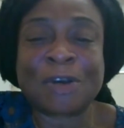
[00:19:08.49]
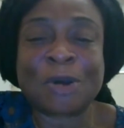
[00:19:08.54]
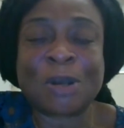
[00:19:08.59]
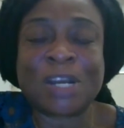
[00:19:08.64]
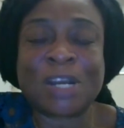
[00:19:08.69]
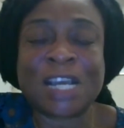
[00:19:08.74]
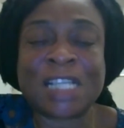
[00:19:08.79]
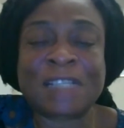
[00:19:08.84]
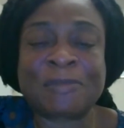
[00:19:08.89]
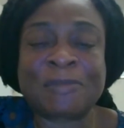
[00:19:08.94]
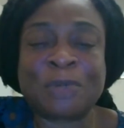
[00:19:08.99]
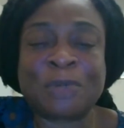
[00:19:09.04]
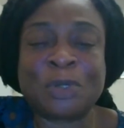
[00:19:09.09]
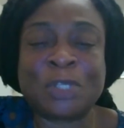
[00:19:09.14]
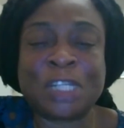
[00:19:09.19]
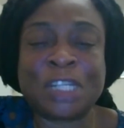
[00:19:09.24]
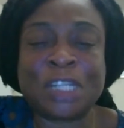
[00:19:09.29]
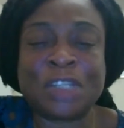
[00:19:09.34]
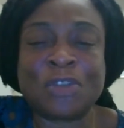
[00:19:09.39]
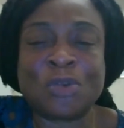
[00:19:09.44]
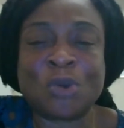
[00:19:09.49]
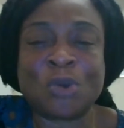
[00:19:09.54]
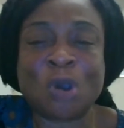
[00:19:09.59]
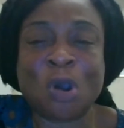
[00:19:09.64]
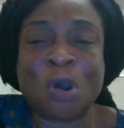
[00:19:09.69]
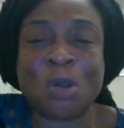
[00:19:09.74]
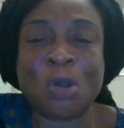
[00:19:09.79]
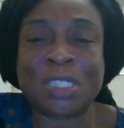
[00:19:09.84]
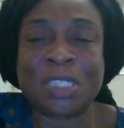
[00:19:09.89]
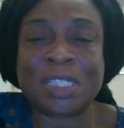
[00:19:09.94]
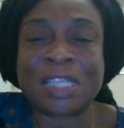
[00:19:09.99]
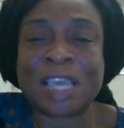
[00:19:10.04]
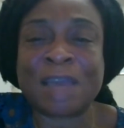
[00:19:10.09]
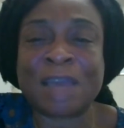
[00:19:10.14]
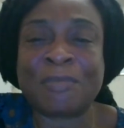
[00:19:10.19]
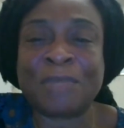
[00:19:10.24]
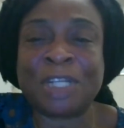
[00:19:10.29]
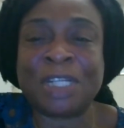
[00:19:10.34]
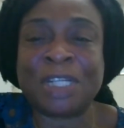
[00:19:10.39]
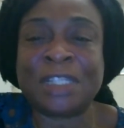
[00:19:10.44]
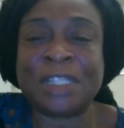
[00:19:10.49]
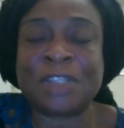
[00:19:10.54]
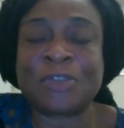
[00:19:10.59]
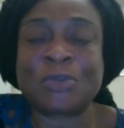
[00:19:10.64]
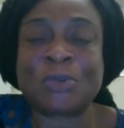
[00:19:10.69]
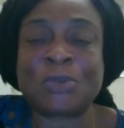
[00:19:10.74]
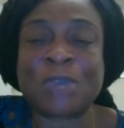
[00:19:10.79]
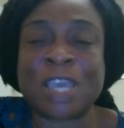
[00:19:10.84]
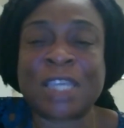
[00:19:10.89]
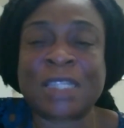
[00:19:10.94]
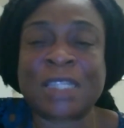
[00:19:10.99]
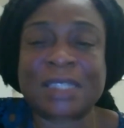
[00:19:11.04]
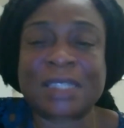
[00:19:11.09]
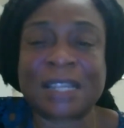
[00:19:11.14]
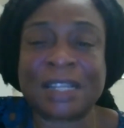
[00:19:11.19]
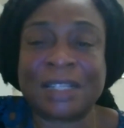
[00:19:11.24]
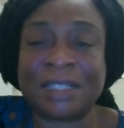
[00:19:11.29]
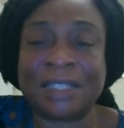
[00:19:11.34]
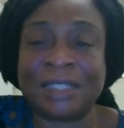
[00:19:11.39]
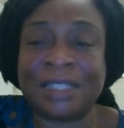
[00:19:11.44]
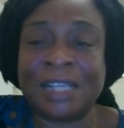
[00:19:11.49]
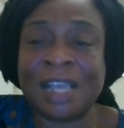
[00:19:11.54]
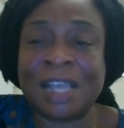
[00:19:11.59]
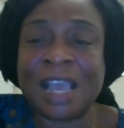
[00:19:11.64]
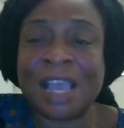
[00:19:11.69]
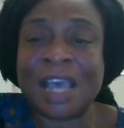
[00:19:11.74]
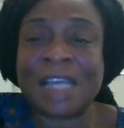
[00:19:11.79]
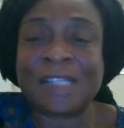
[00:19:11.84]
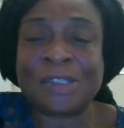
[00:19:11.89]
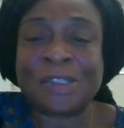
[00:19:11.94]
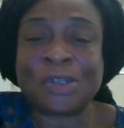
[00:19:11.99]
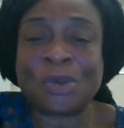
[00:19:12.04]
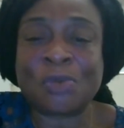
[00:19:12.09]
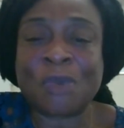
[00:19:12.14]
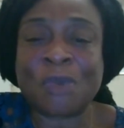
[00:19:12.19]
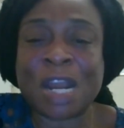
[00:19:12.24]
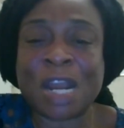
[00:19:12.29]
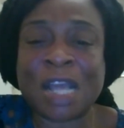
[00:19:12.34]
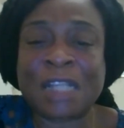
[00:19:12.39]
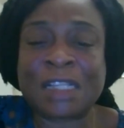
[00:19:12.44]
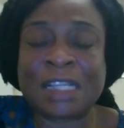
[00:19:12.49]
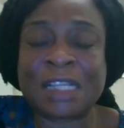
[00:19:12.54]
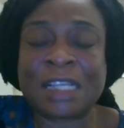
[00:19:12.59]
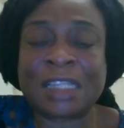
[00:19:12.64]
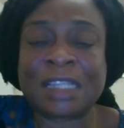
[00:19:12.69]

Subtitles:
God has put into us the ability to excel. And so whether